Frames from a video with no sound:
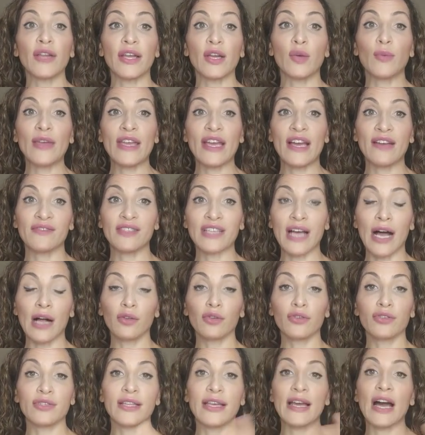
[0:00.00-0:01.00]
Like we have
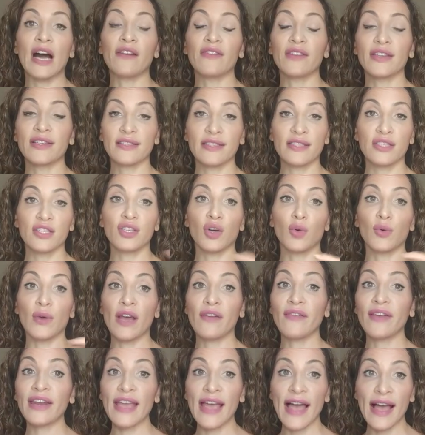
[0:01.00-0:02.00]
dollars, they obviously don't
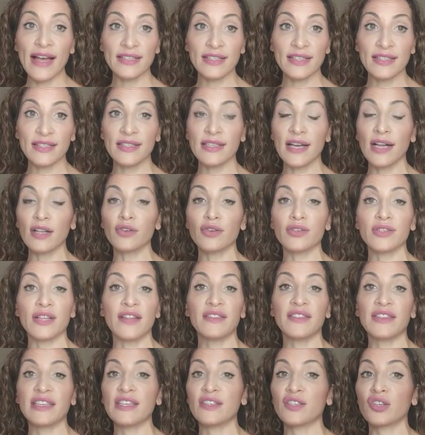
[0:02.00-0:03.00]
have any access to dollars,
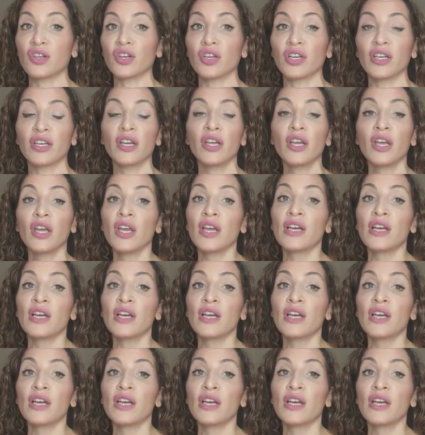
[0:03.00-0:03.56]
and these aren't